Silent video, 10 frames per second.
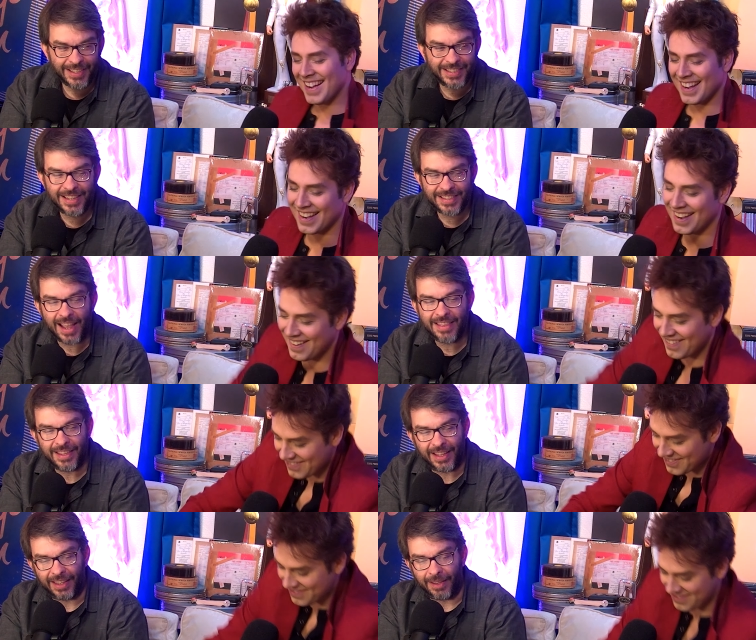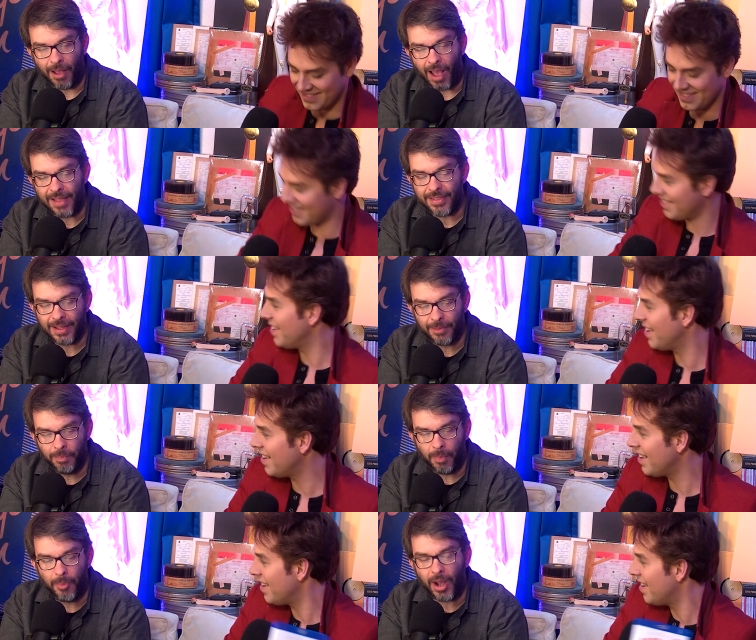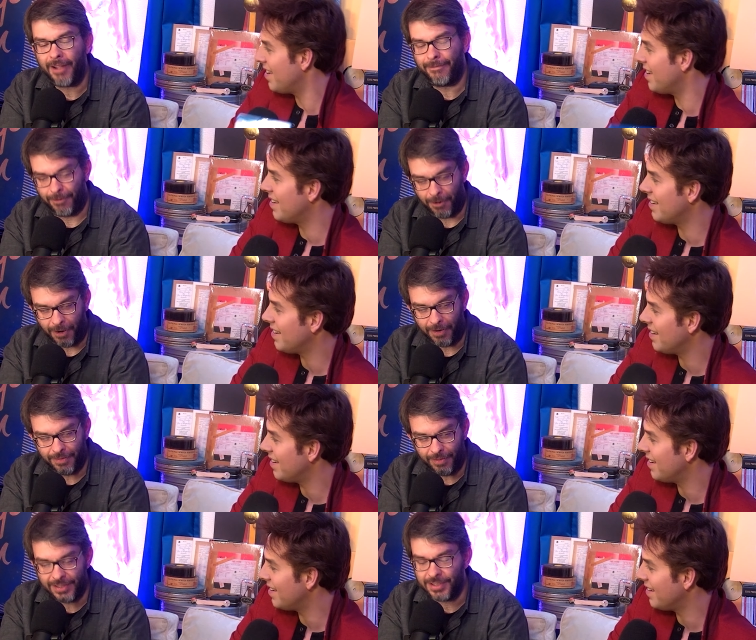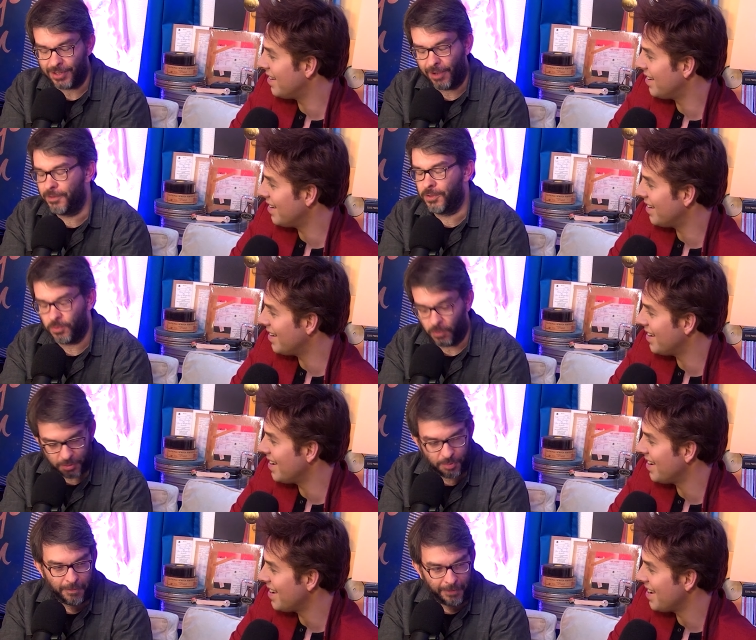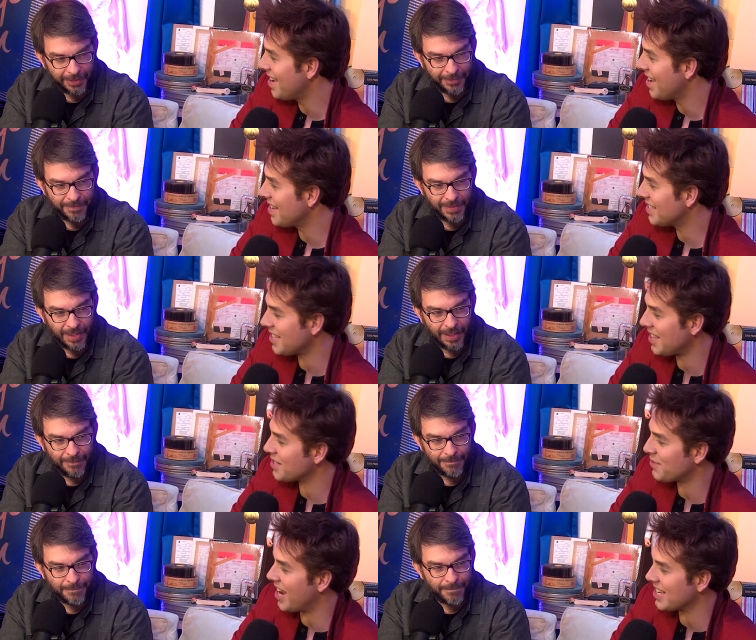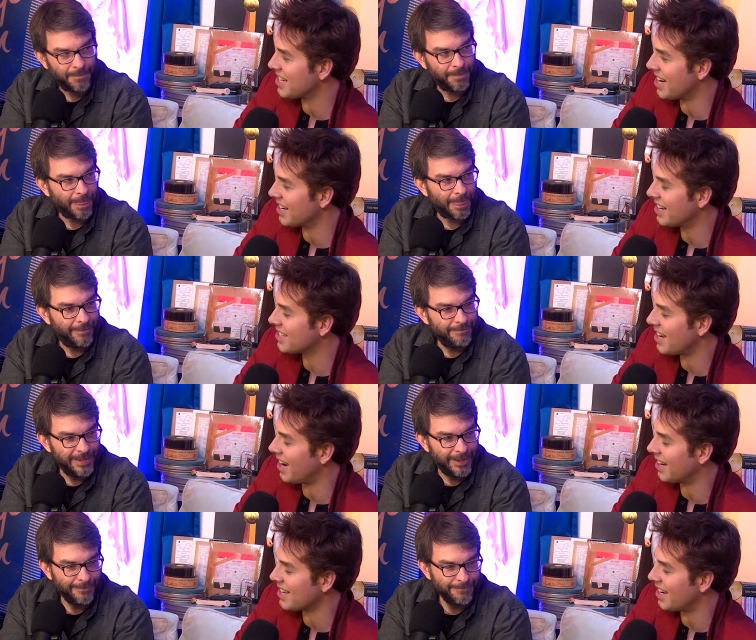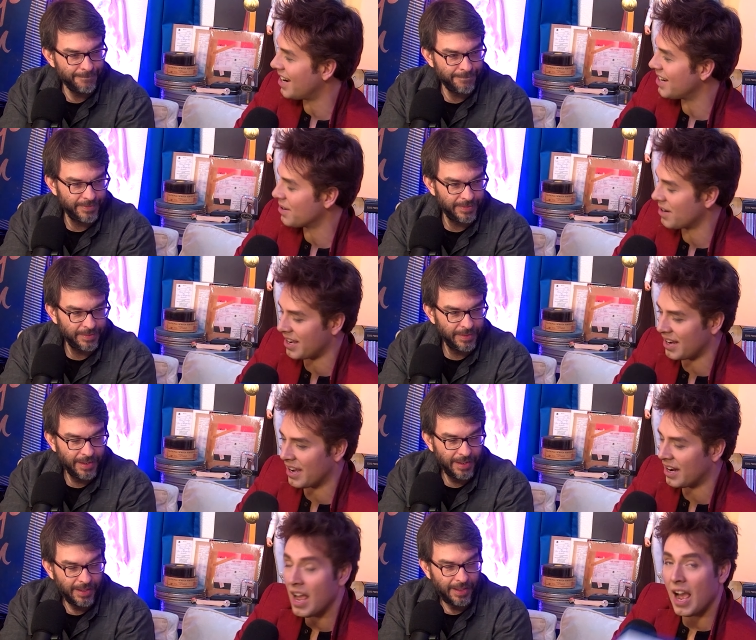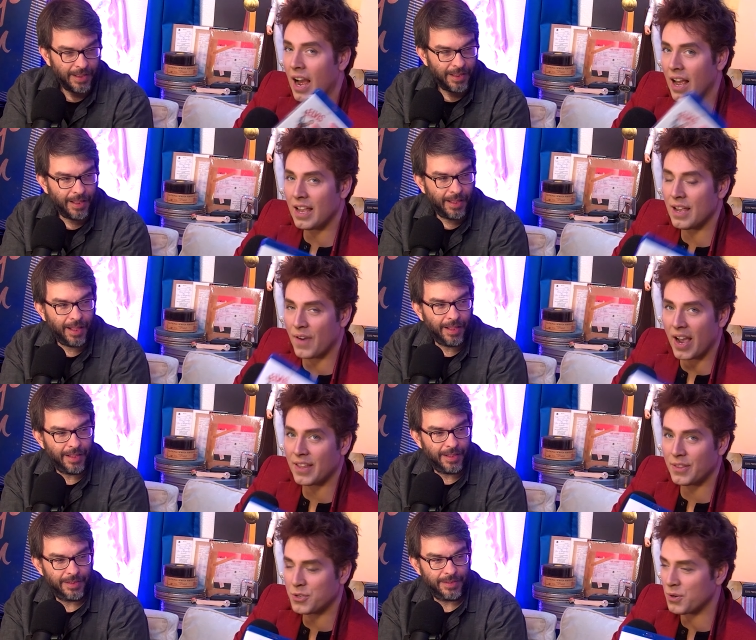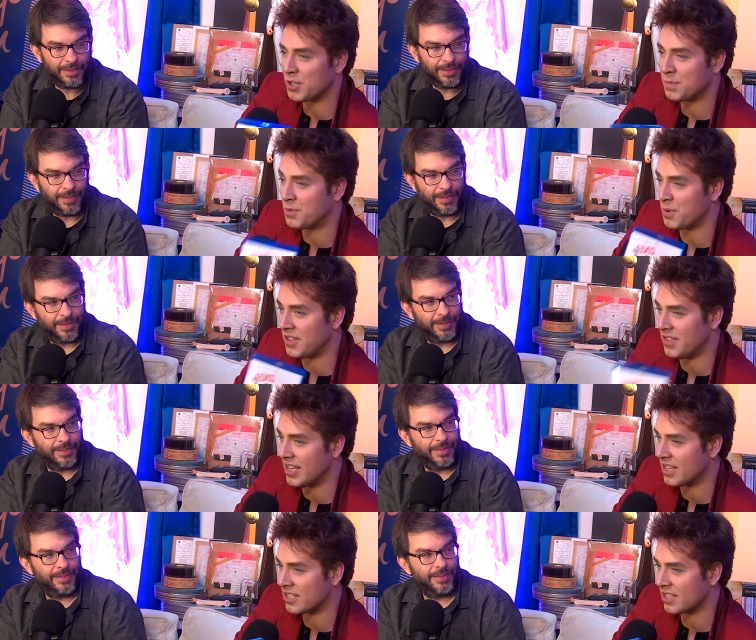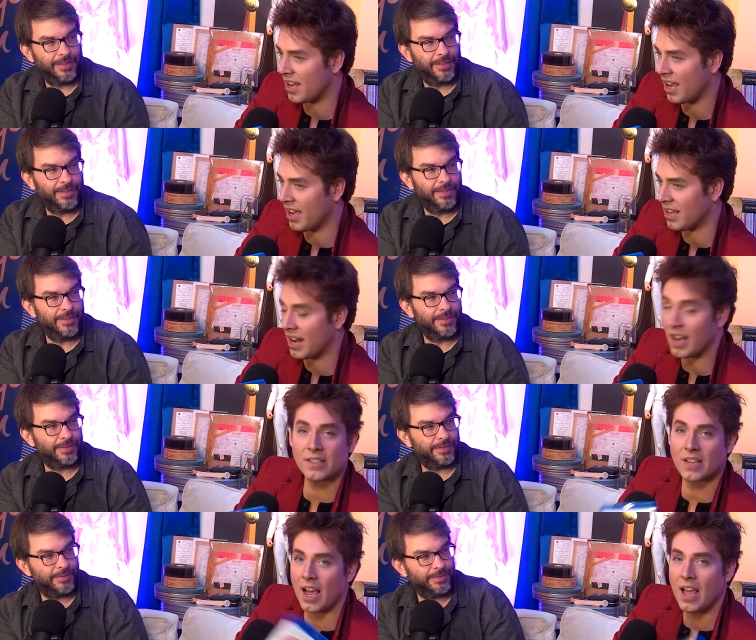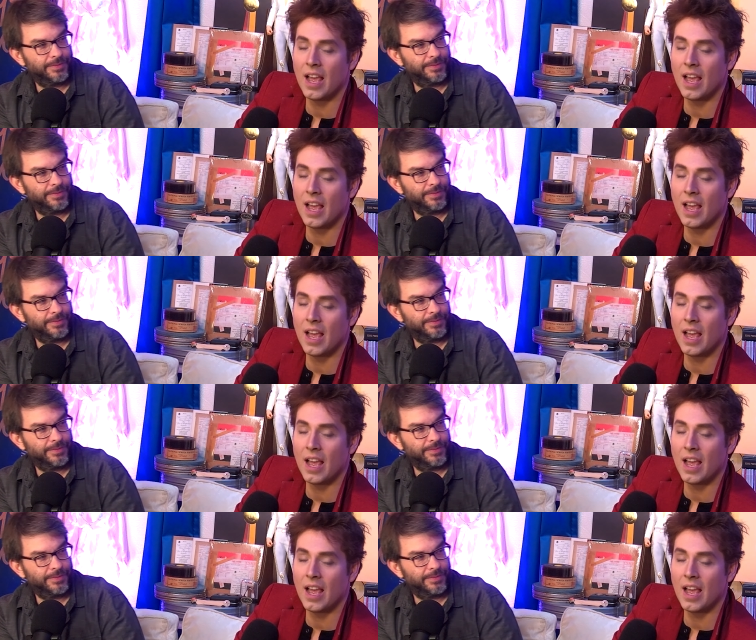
Speaker 1: this is, I think, I think by far, this is Elvis's worst movie.
Speaker 2: See, that's fascinating because yeah, because yeah. I, I don't I, I if I had the choice between this and not because